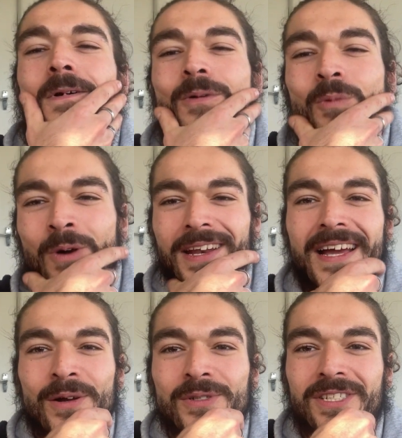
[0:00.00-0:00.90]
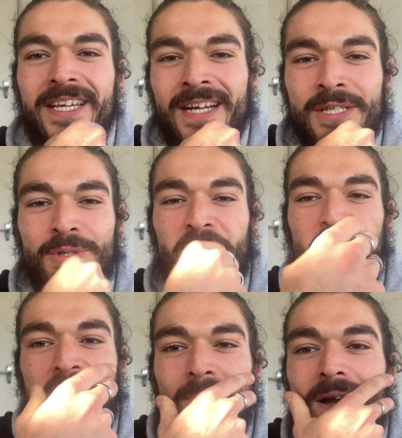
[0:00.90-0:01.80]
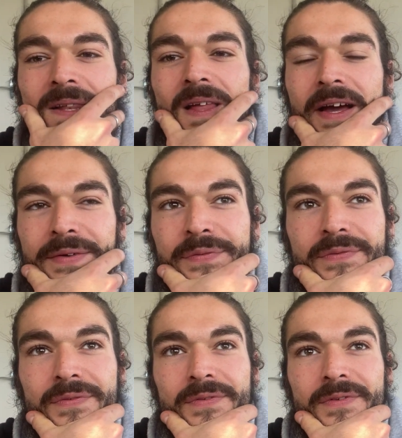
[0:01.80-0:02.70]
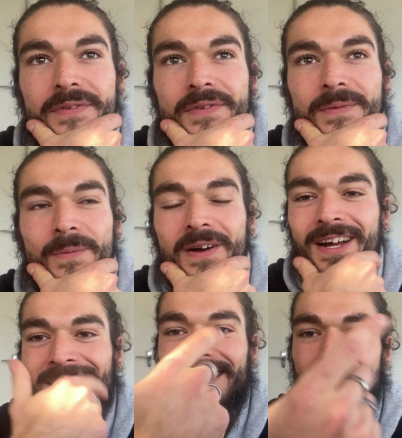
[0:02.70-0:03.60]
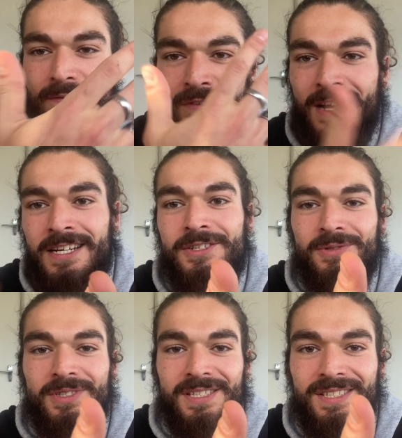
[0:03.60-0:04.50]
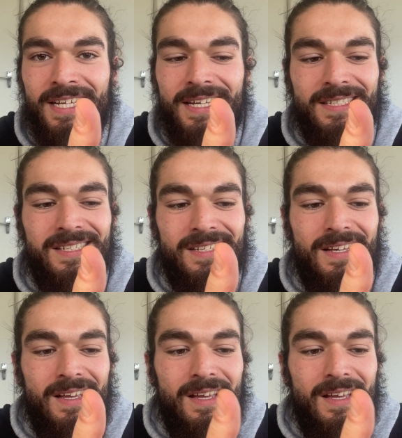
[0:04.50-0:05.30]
what else can I do with my life where I can get financial success,